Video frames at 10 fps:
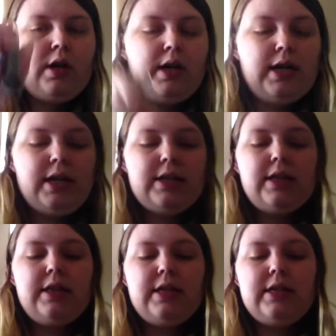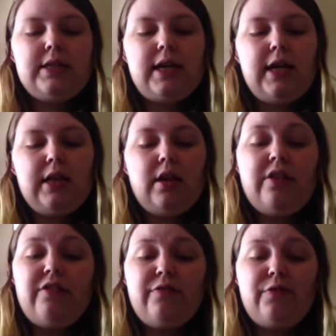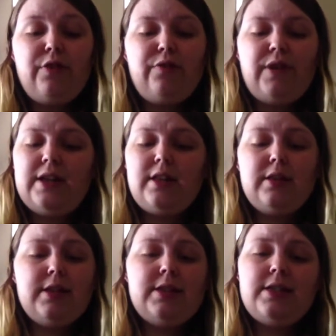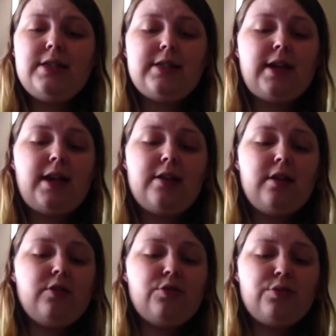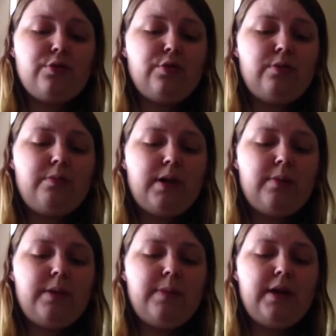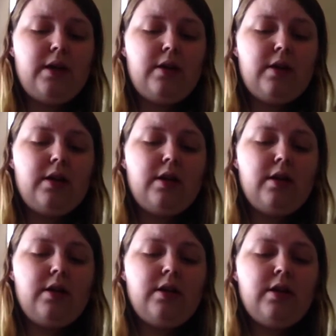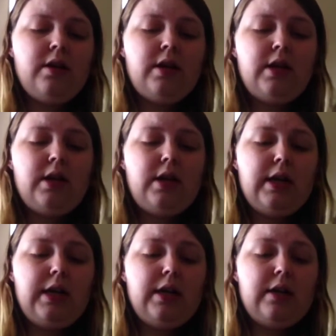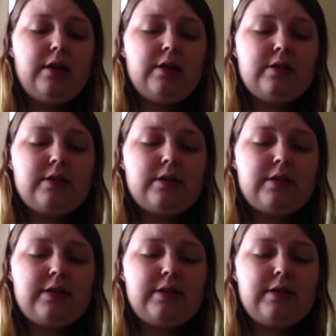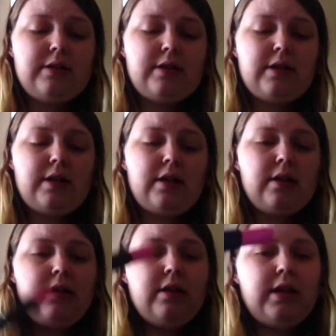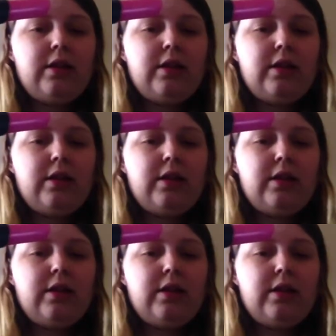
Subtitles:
And this I love for the fact that this is like the true Barbie pink color. It is stunning. Like,